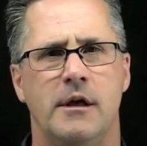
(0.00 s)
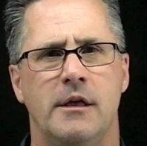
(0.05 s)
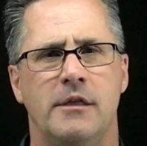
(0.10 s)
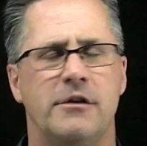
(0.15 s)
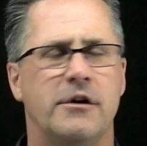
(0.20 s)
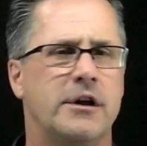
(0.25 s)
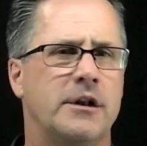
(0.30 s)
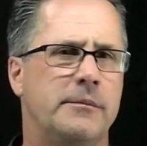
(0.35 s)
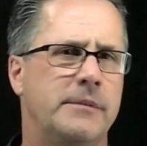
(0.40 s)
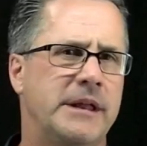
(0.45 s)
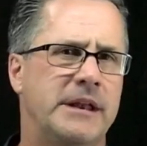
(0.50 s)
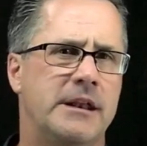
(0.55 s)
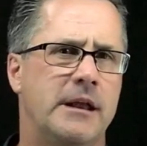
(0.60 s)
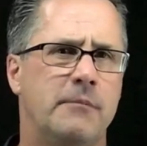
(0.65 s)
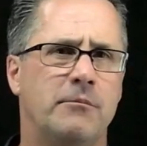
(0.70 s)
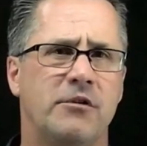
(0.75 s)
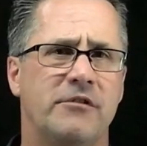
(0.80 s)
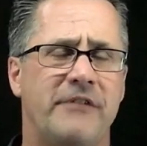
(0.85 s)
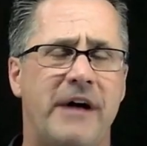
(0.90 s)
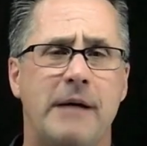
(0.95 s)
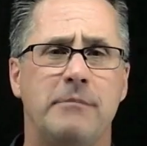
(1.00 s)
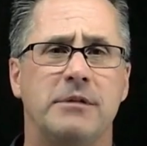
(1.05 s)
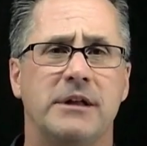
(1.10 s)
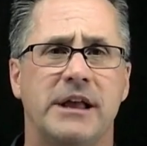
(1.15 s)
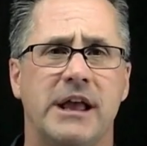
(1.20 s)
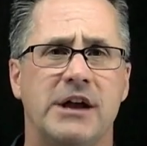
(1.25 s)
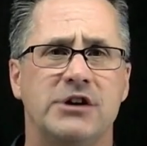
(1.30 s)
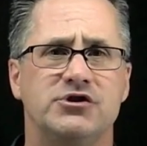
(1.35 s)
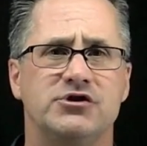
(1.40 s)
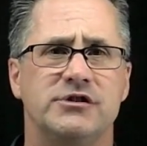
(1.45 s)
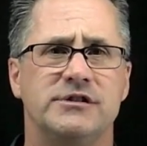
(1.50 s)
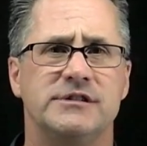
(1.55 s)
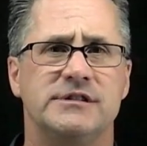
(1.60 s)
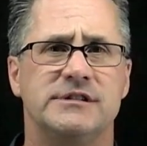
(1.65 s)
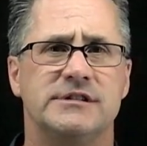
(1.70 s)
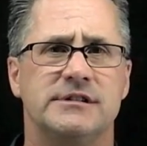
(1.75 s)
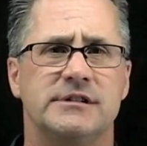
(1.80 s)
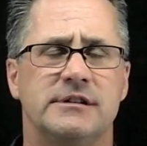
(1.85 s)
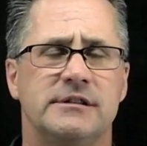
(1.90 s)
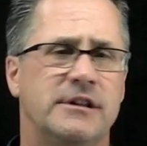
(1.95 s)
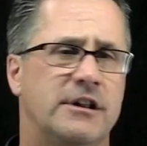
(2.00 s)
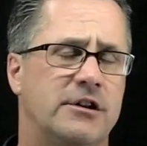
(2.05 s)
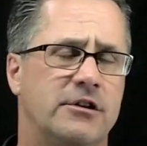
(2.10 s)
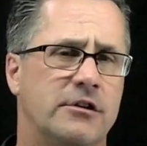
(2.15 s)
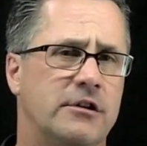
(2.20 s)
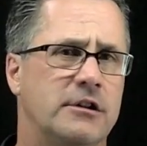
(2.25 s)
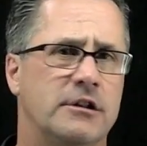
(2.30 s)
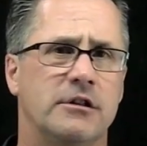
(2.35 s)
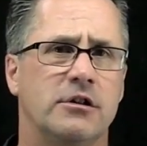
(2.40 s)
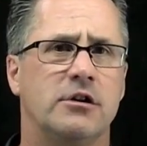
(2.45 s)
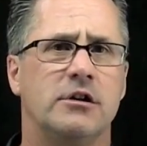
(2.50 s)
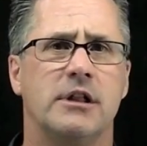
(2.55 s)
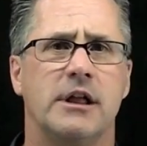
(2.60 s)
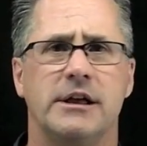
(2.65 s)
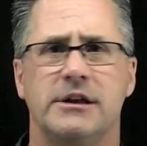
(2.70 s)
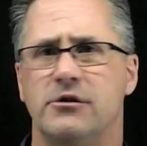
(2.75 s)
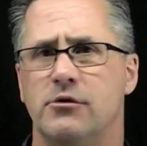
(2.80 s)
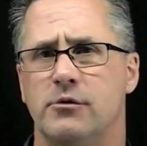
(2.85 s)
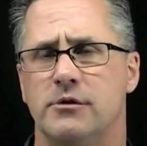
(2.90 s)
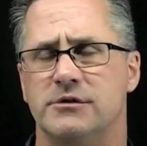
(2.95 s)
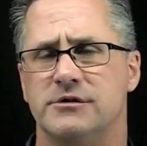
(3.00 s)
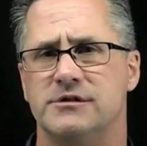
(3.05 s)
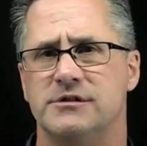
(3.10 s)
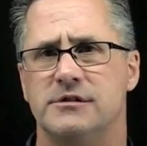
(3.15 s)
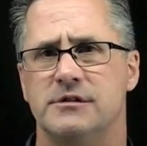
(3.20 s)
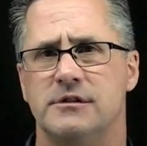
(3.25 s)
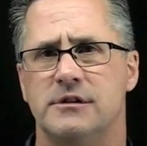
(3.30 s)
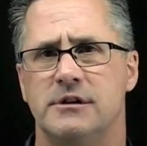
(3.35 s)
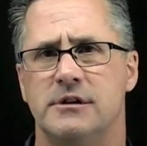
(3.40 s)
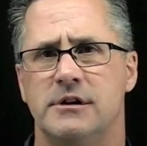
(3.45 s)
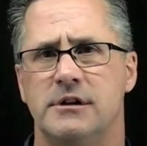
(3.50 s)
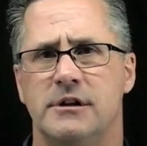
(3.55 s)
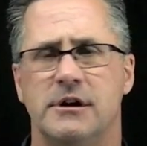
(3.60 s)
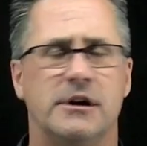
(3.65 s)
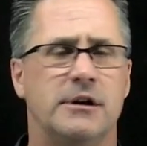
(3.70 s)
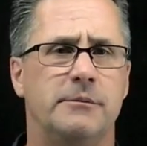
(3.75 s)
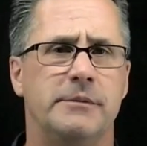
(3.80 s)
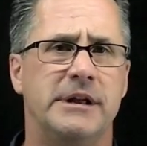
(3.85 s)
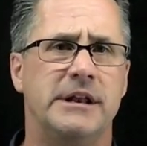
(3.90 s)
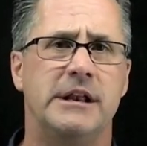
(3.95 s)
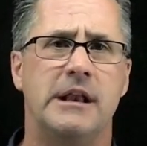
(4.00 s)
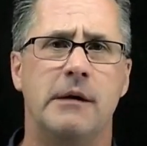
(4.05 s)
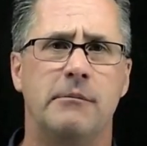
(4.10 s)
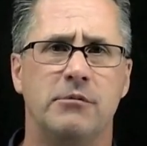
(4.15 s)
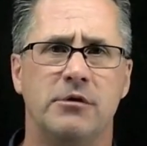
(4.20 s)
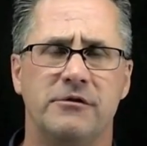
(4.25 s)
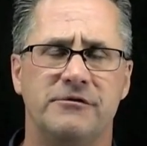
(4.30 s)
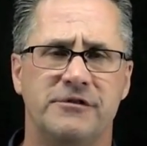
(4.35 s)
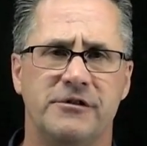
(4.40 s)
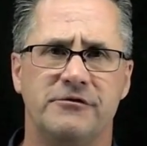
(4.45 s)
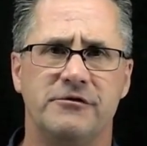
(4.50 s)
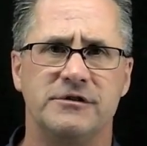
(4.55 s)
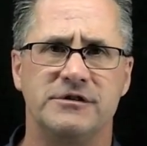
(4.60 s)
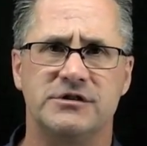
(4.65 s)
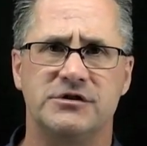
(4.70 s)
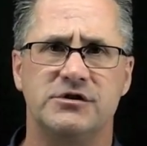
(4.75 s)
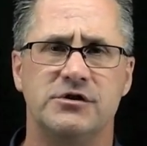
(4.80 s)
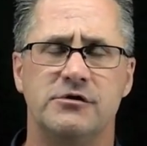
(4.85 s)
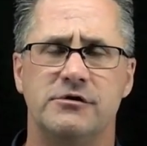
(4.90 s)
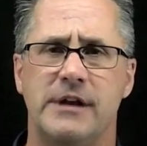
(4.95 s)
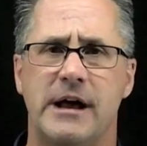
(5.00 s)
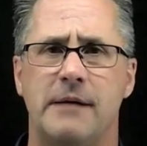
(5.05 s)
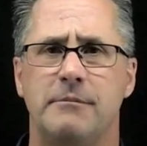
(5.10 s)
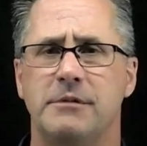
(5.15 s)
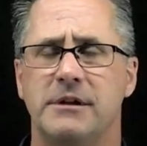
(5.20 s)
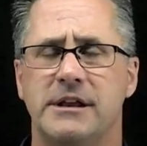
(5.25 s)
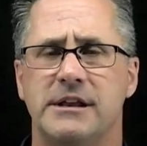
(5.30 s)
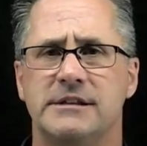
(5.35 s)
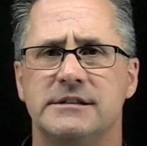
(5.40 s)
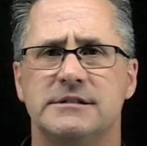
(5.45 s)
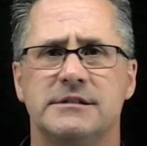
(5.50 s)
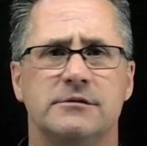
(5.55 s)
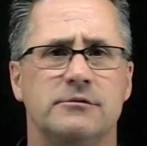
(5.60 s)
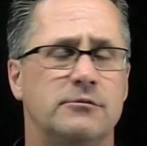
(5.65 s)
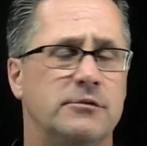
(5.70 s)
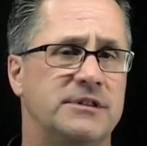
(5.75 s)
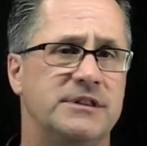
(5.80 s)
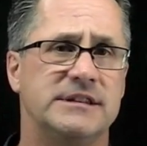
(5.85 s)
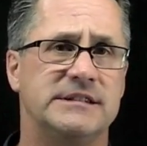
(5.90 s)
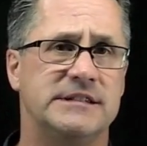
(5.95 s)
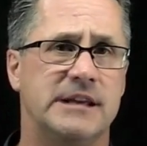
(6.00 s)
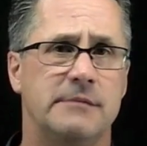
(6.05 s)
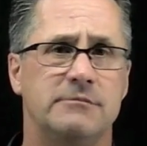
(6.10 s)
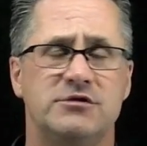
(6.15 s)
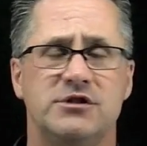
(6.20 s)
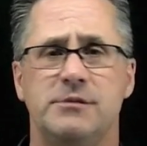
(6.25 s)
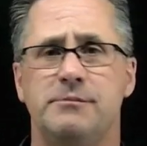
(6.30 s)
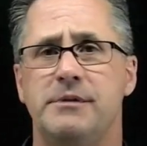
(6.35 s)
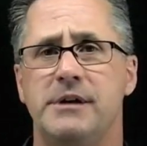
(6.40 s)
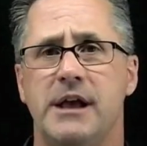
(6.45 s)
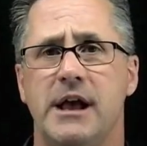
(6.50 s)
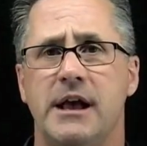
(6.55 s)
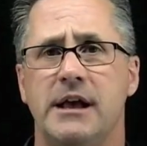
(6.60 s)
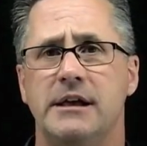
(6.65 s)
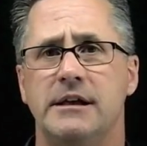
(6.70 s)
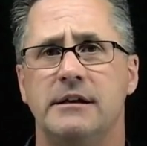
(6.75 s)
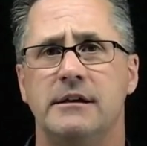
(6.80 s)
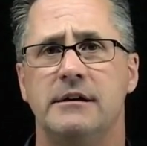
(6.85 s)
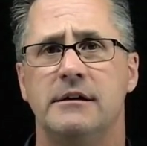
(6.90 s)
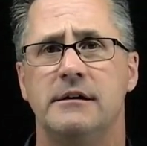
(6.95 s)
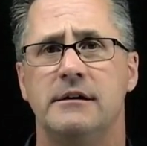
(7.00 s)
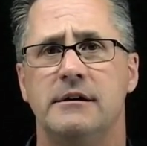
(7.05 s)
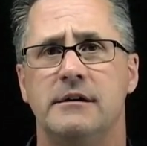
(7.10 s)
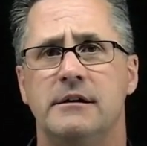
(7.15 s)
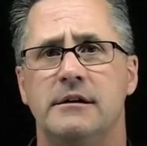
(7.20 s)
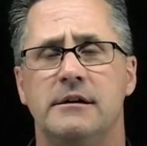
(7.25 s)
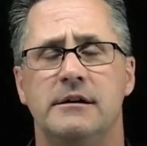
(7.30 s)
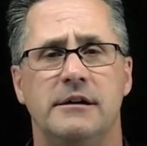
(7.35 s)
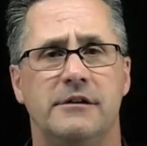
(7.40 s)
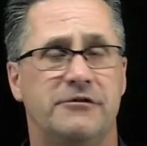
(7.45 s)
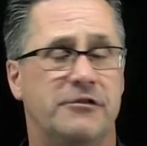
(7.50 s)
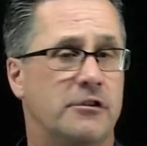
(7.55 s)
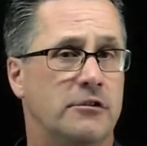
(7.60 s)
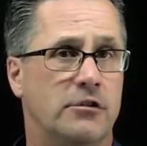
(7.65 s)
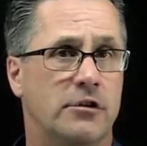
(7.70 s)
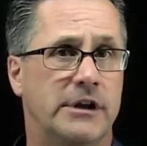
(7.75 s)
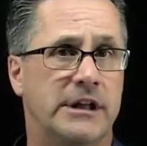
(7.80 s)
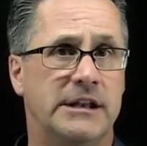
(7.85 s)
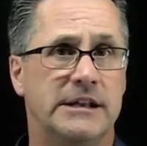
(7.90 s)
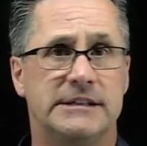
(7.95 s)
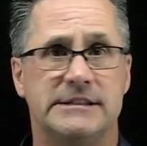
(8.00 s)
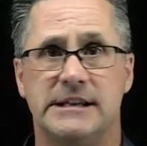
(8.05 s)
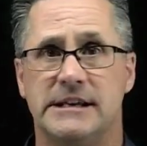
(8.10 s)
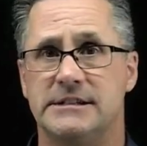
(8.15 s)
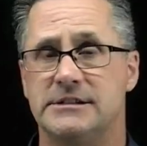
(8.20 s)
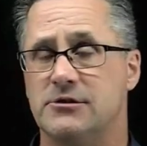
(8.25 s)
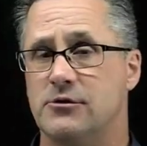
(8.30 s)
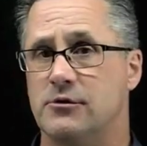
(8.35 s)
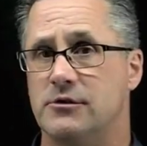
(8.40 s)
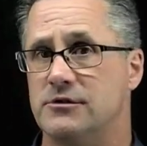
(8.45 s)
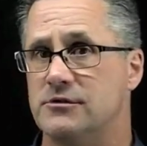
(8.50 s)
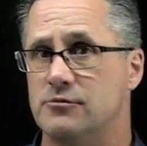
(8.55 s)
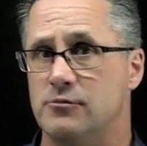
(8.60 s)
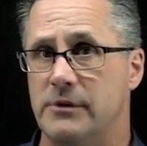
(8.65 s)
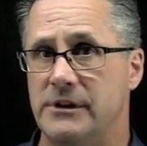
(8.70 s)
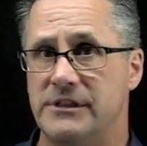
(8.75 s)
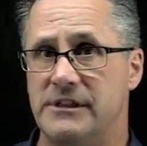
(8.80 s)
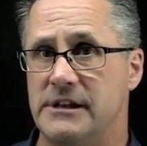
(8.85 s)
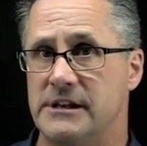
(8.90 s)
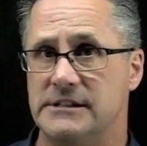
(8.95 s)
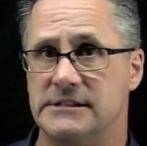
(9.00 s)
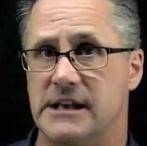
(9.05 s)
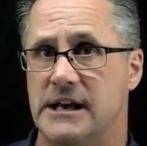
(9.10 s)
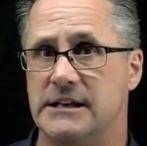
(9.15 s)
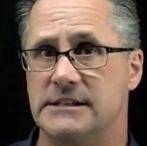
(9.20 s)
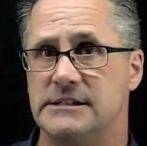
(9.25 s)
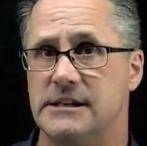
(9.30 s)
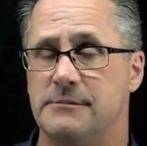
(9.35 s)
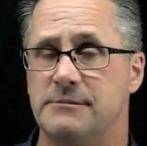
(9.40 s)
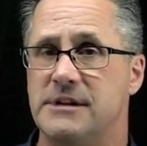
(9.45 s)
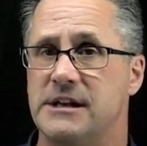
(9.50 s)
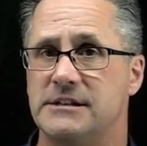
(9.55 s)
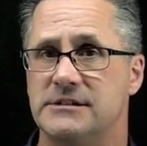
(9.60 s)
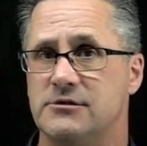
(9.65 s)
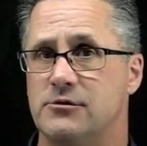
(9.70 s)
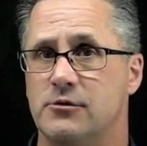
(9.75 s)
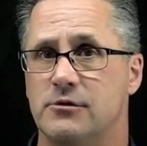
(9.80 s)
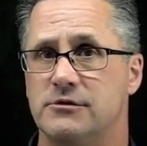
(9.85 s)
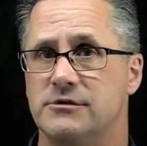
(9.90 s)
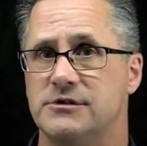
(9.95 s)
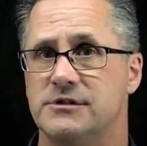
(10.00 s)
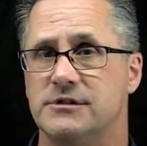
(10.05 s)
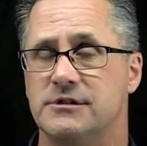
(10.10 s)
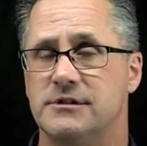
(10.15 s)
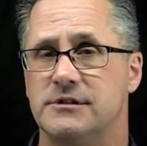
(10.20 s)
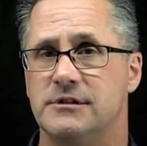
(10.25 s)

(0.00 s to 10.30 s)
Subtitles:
There are going to be a number of applications that are going to look like yours. There are going to be a number of different student applicants with the same GPA, if they're looking at test scores with the exact same test scores.